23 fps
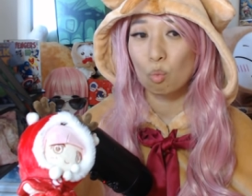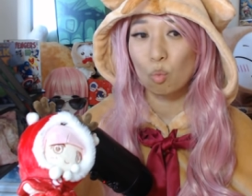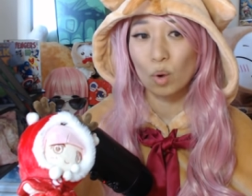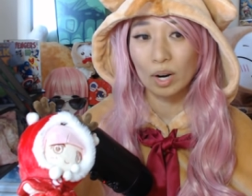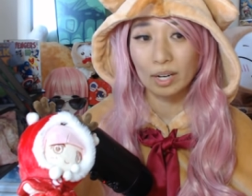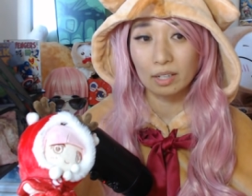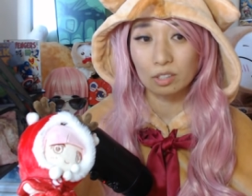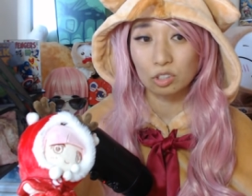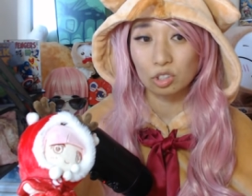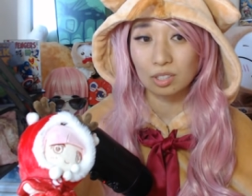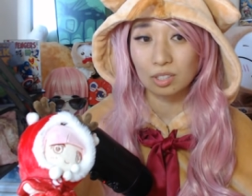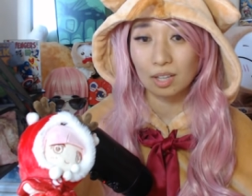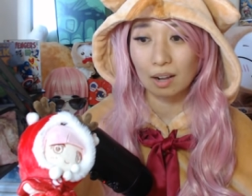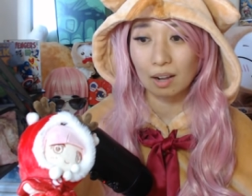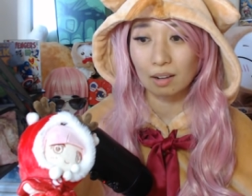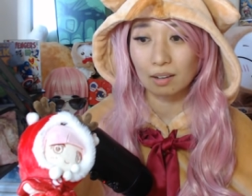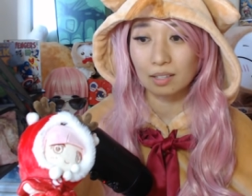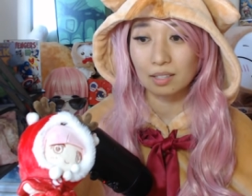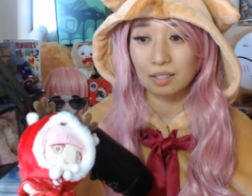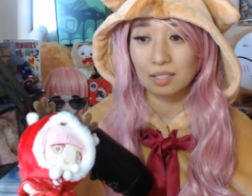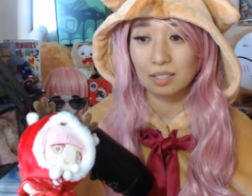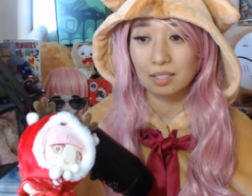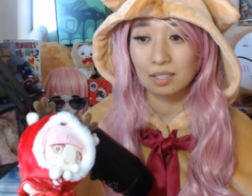
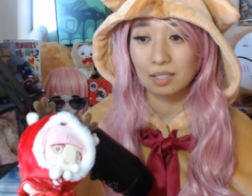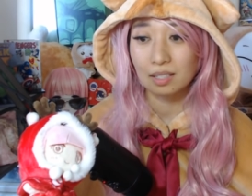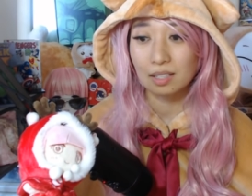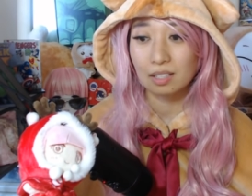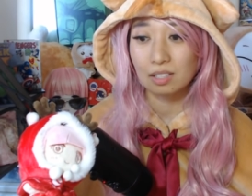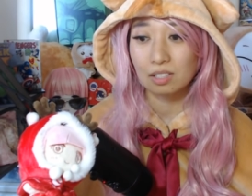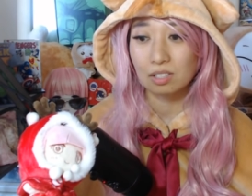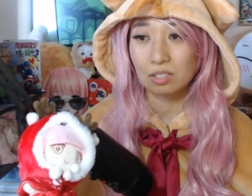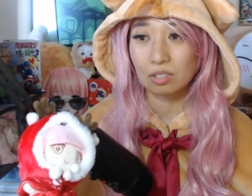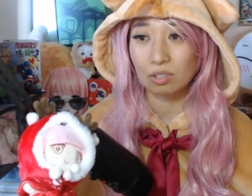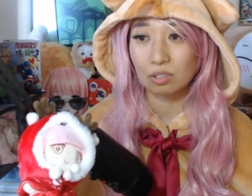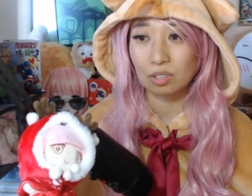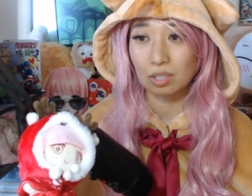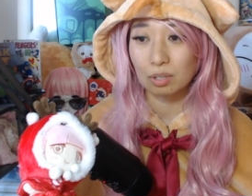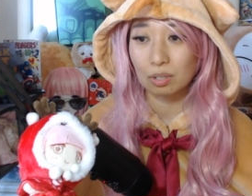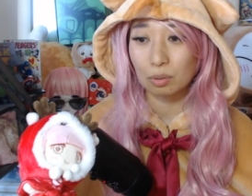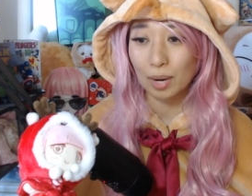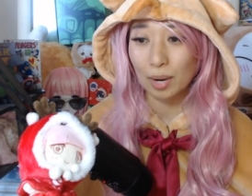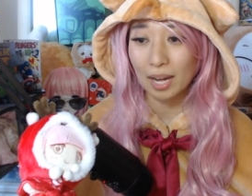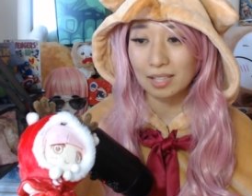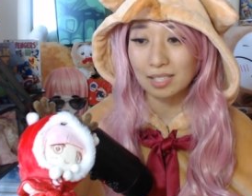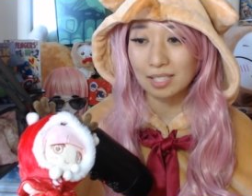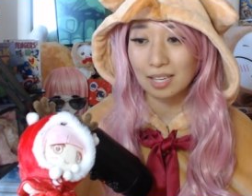$100. So you
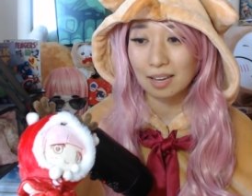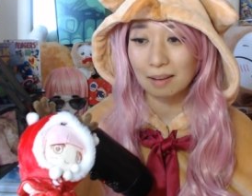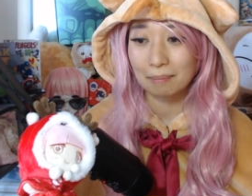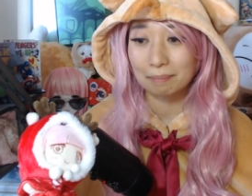know what?